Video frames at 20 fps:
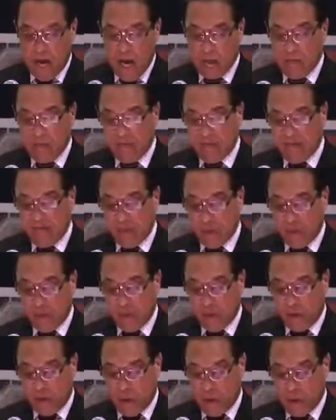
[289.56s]
I believe you will
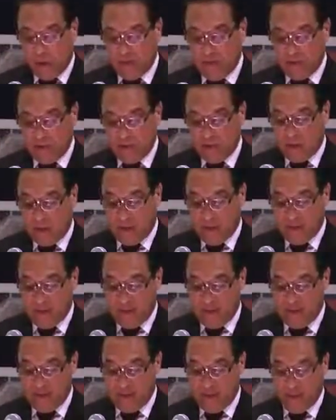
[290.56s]
recall that a
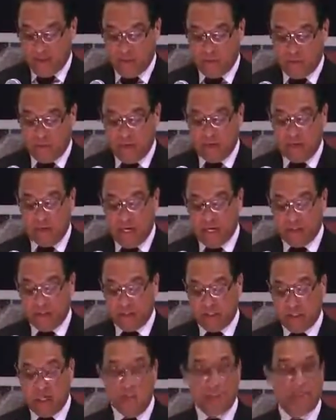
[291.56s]
recurring theme during the
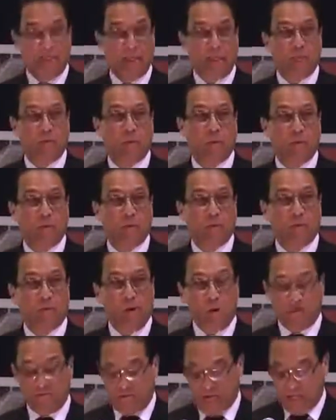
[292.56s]
election campaign was
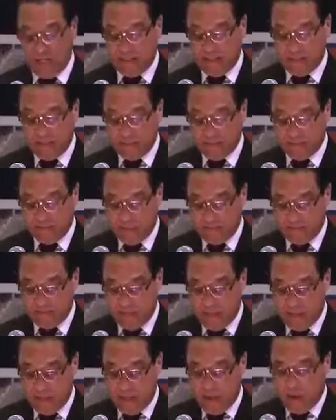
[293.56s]
confidence.
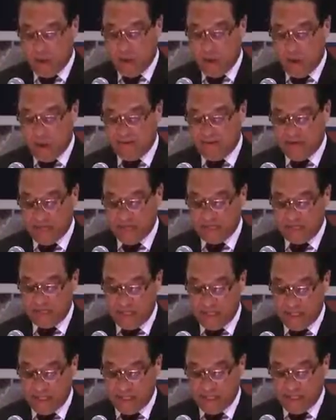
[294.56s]
Confidence
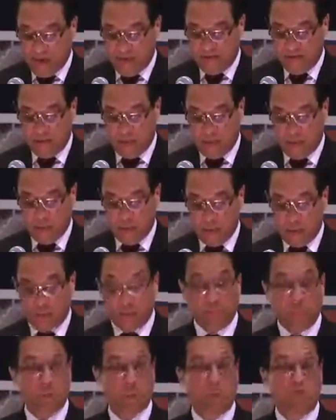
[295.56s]
that a new government
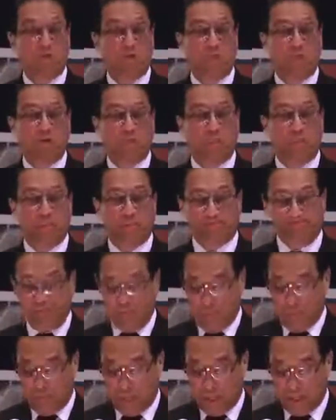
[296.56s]
would put country
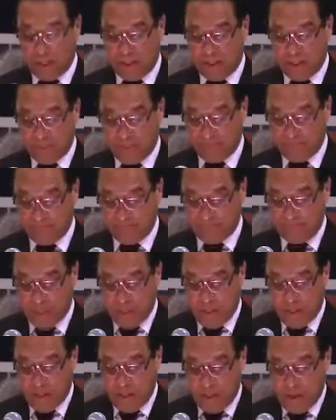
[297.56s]
before party.
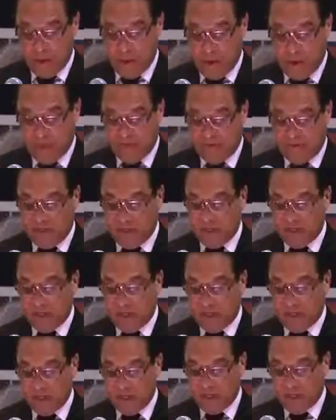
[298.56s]
Confidence
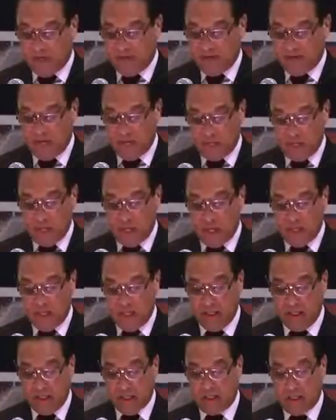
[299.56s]
that a new government would
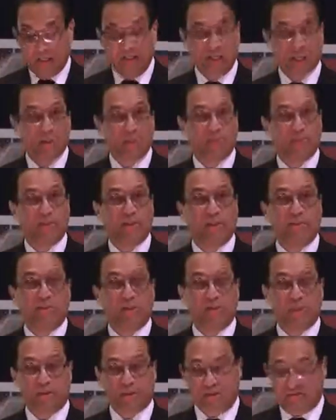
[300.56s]
adhere to the best
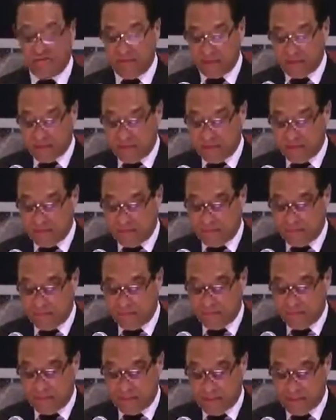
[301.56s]
principles of fiscal
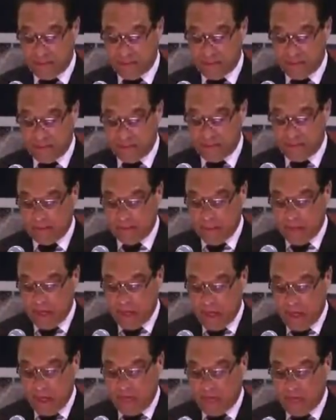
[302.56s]
responsibility.
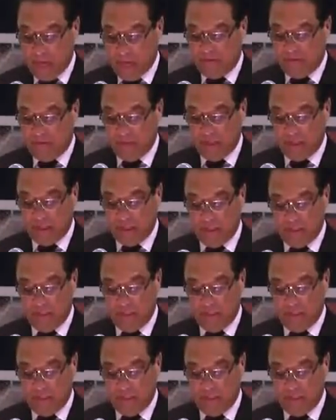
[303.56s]
confidence